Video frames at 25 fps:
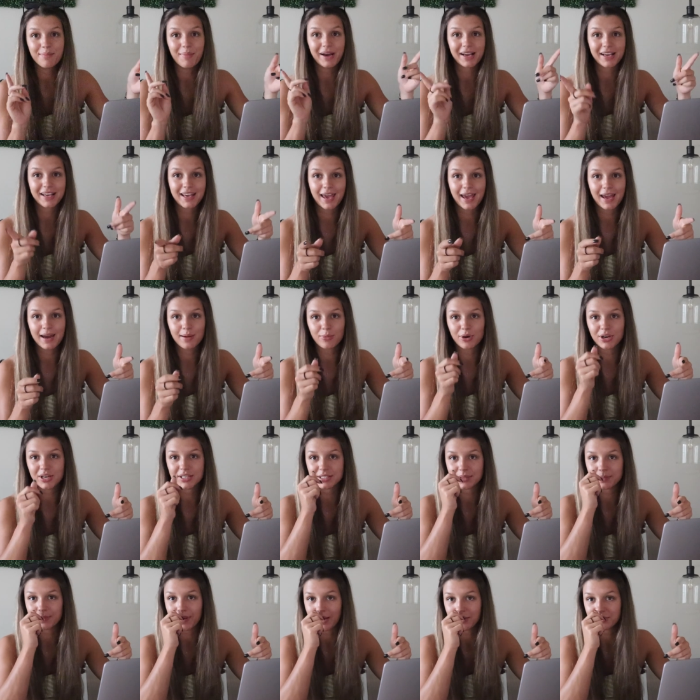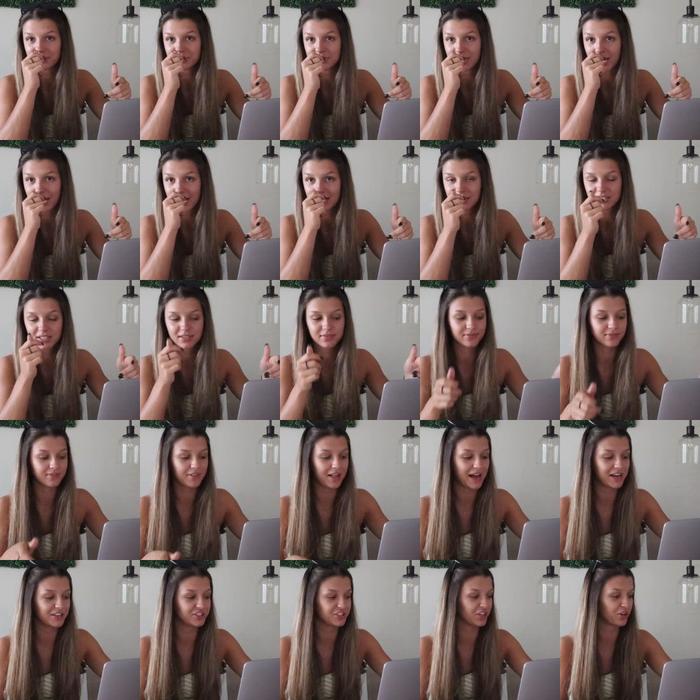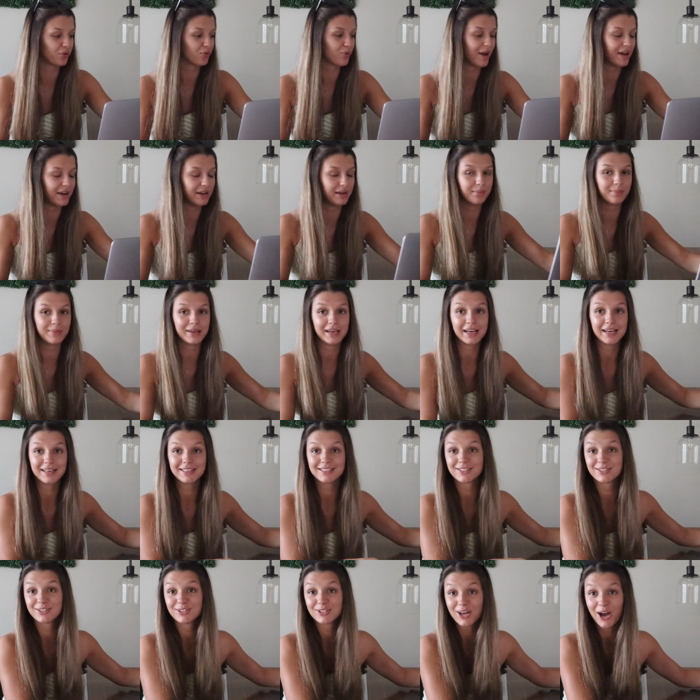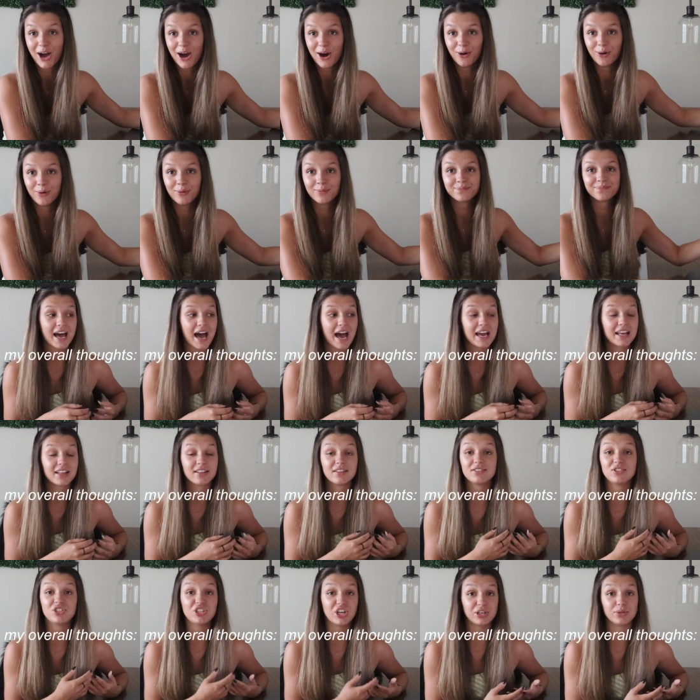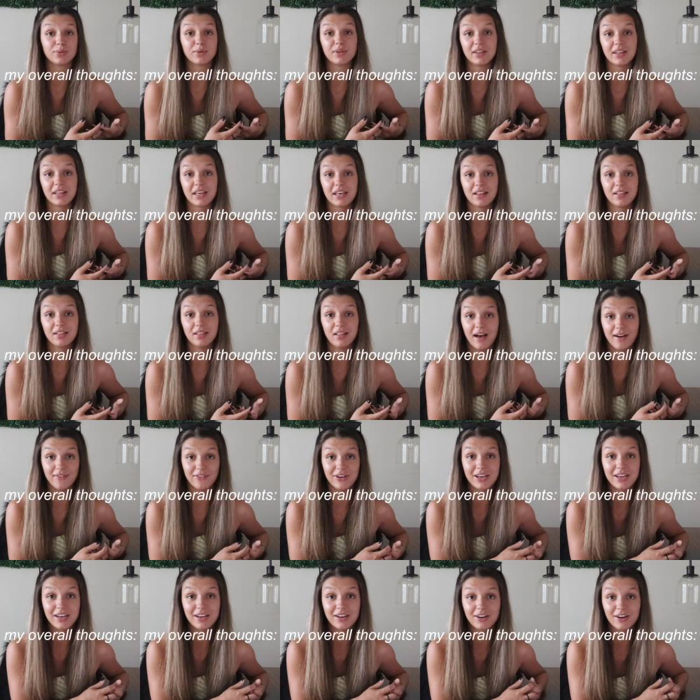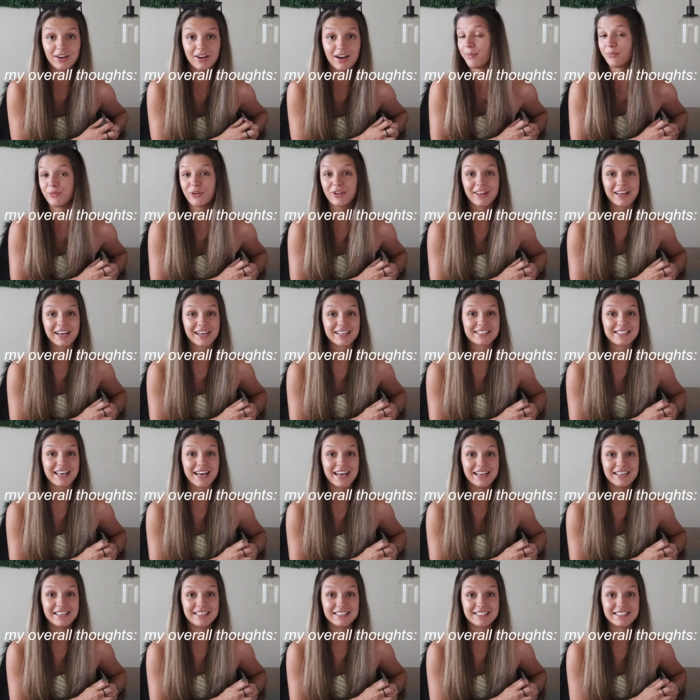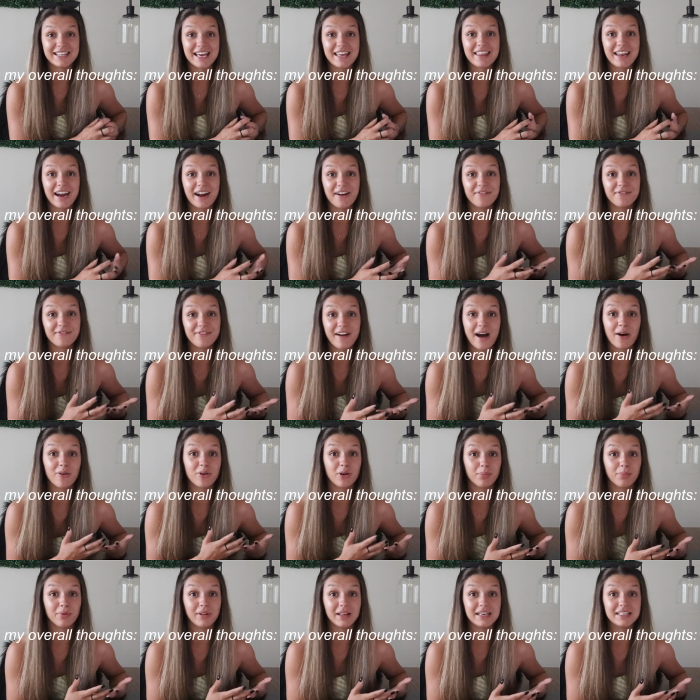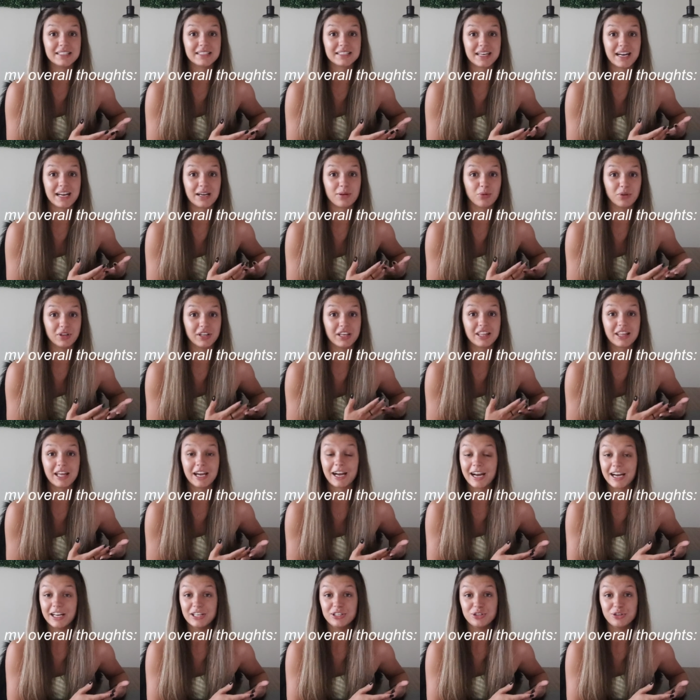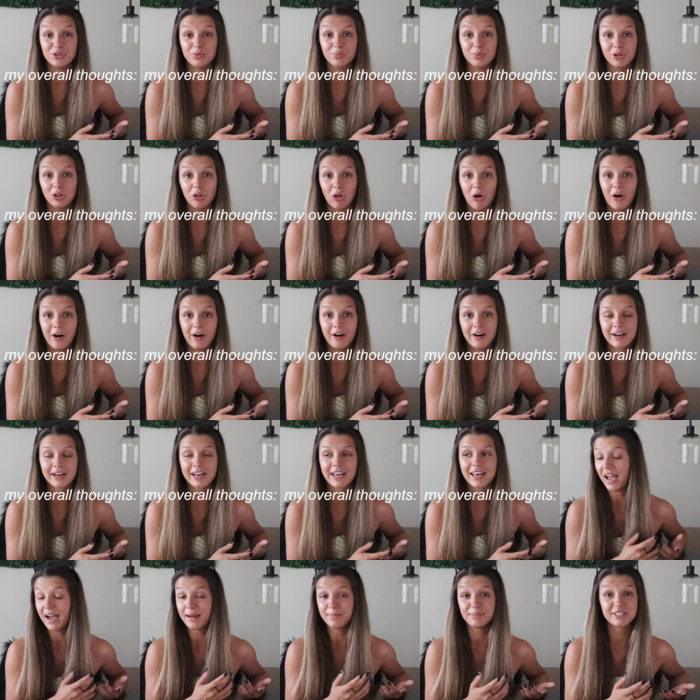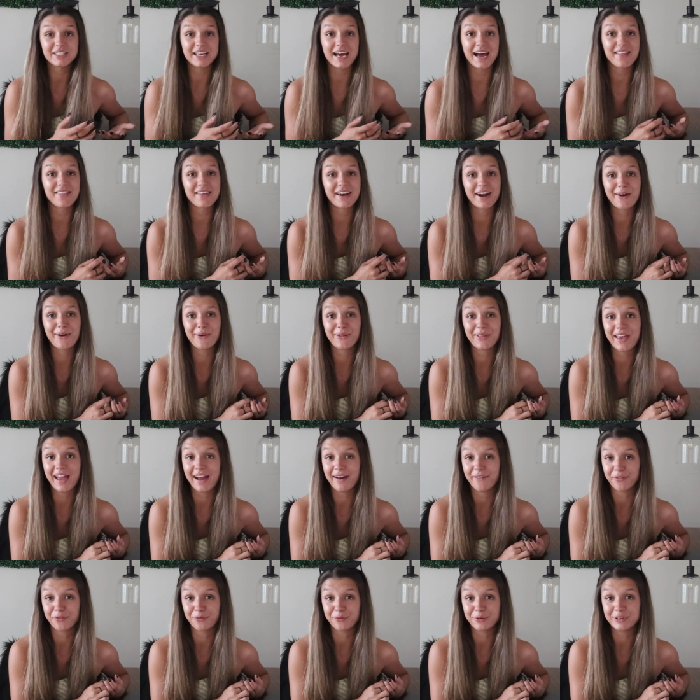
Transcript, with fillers: my camera is about to die. It's flashing red at me. So I genuinely love it here. I'm really excited to say that I found a place that I really think I do belong. I'm sad that I only have